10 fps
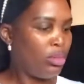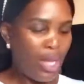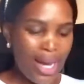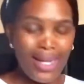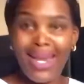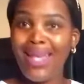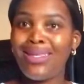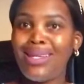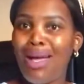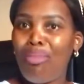
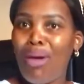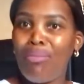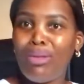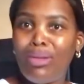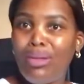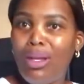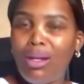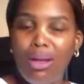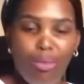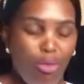anglazing a pumping
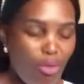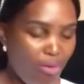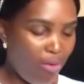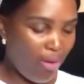lenge move,